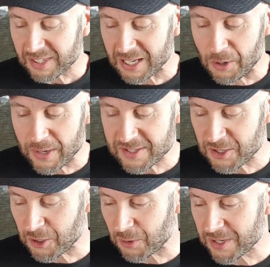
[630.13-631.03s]
I'll answer
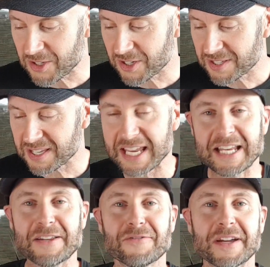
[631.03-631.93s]
your questions.
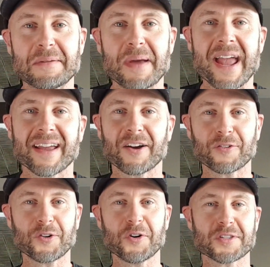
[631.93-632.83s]
Any feedback, of
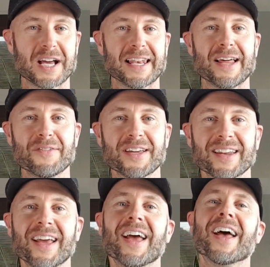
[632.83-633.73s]
course, I love it.
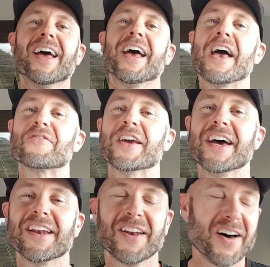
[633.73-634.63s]
If you
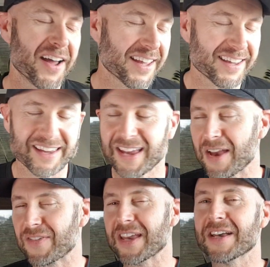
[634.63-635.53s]
hit like,
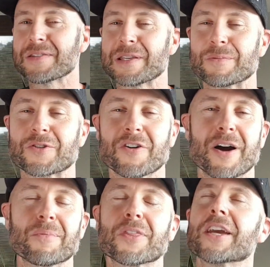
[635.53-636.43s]
if you hit
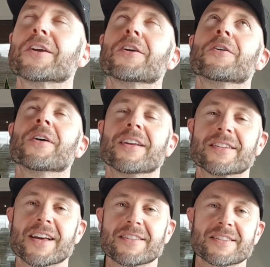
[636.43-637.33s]
subscribe, thank you. It
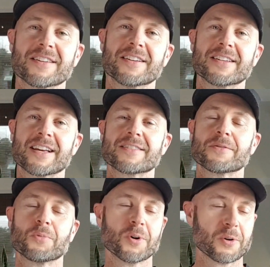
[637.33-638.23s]
does a
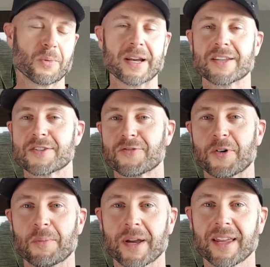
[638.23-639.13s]
world of wonders
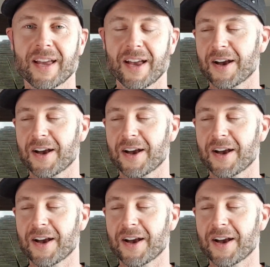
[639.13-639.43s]
for me.